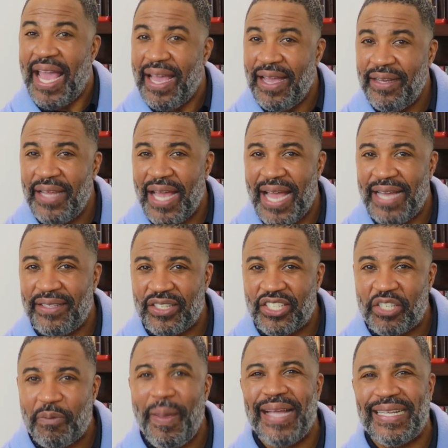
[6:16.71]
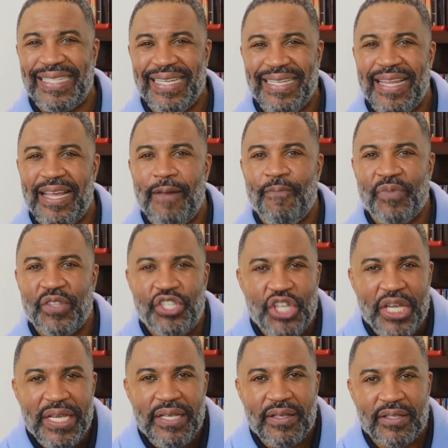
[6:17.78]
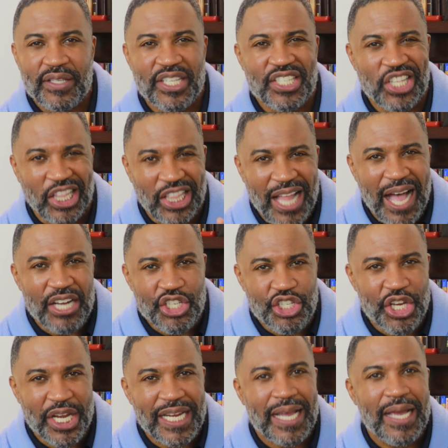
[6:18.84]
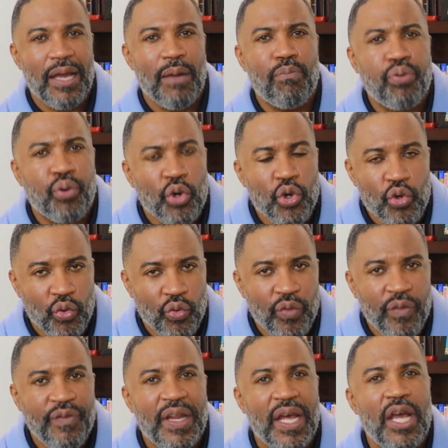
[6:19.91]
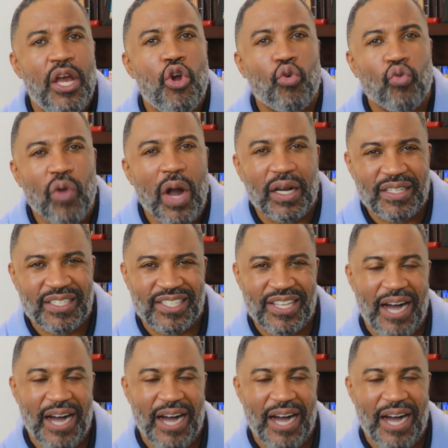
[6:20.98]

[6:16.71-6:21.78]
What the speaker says: And as expected, Jesus' logic proved rock